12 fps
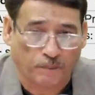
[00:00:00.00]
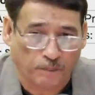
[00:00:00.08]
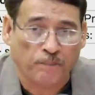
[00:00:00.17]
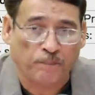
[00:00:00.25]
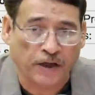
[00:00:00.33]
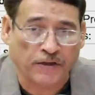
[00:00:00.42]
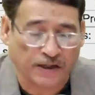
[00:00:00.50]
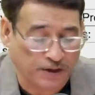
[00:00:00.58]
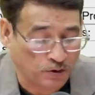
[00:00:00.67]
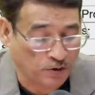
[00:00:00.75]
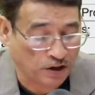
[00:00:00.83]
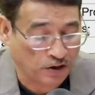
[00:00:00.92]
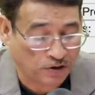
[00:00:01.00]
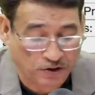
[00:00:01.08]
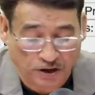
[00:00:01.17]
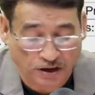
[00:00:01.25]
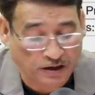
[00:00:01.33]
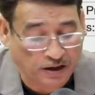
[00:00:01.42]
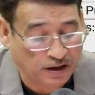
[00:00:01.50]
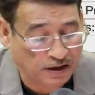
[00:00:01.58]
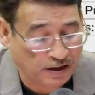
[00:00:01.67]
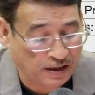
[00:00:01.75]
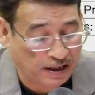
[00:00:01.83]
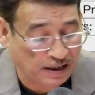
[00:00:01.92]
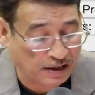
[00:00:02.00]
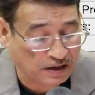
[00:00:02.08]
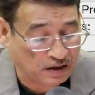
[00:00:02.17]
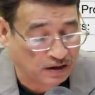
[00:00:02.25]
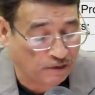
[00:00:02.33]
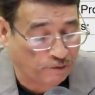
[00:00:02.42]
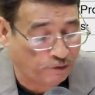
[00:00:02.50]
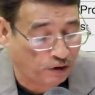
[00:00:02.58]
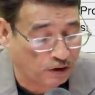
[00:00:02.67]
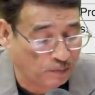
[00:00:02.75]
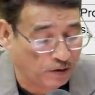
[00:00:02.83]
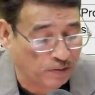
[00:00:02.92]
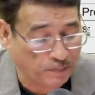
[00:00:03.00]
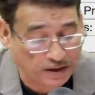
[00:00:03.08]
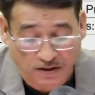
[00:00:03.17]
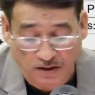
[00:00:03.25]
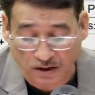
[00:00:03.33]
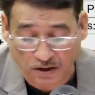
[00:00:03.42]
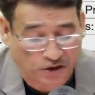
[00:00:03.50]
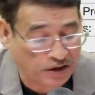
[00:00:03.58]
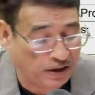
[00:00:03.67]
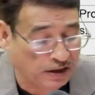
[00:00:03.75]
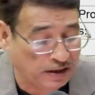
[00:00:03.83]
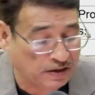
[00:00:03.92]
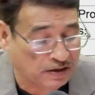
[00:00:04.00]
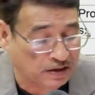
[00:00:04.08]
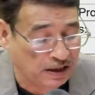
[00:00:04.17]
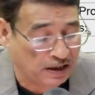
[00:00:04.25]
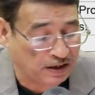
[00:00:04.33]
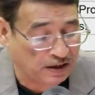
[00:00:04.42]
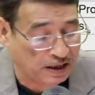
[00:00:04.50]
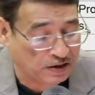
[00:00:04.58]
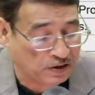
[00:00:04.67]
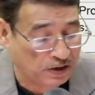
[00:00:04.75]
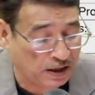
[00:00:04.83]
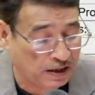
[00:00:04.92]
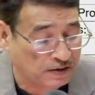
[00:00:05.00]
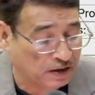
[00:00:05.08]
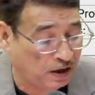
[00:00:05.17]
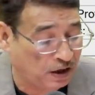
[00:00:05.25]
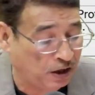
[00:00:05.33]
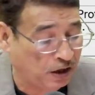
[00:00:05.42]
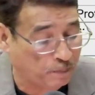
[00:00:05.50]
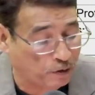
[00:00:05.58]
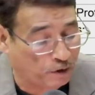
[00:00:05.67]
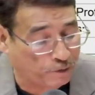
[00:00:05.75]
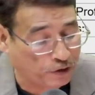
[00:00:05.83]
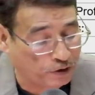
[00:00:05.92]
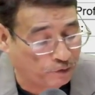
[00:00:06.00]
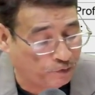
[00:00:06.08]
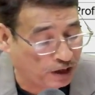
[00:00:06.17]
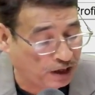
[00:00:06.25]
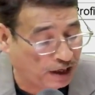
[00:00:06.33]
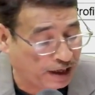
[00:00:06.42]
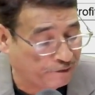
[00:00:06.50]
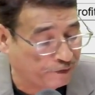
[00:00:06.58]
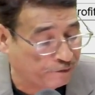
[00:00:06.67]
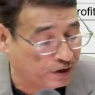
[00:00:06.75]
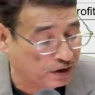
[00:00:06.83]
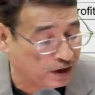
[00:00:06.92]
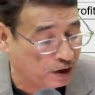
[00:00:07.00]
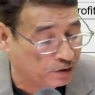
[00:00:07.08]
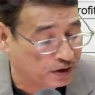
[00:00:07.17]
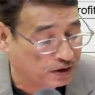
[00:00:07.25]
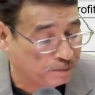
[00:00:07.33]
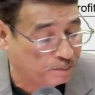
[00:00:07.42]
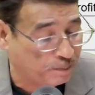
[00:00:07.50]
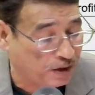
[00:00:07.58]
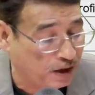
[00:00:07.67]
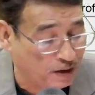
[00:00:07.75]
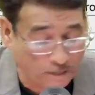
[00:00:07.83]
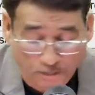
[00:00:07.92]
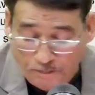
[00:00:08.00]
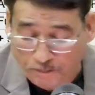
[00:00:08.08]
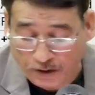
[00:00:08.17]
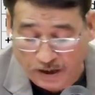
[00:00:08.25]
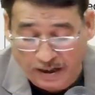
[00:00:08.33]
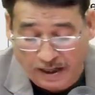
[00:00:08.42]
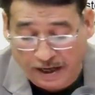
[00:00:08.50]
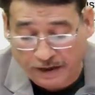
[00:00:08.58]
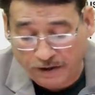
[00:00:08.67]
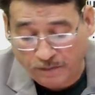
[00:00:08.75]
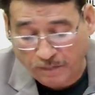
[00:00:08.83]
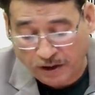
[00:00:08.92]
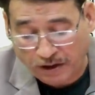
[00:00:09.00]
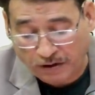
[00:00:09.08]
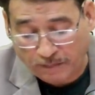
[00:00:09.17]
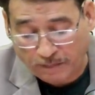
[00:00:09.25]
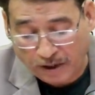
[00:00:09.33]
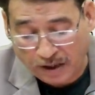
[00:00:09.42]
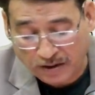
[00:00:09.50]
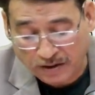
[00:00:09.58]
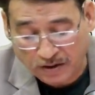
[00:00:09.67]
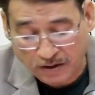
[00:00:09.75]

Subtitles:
present owner, Sheena, tells the former, means Sheena is telling that she has earned a profit of 1,50,000 per annum in the past.